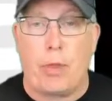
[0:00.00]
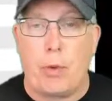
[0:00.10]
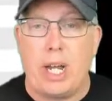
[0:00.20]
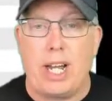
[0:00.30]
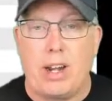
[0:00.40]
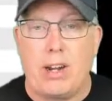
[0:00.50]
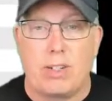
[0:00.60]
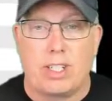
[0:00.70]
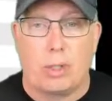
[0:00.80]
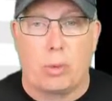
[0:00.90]
three
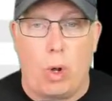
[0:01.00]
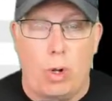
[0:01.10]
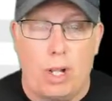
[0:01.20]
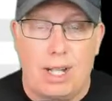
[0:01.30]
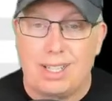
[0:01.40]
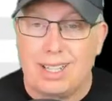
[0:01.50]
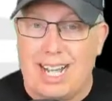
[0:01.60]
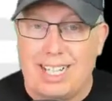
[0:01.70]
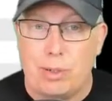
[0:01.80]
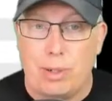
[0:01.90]
unders in a row, the
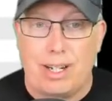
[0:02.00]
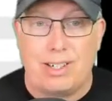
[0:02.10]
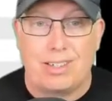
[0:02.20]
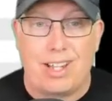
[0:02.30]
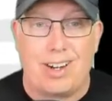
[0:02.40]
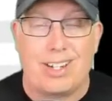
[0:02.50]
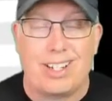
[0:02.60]
last 3 years, they are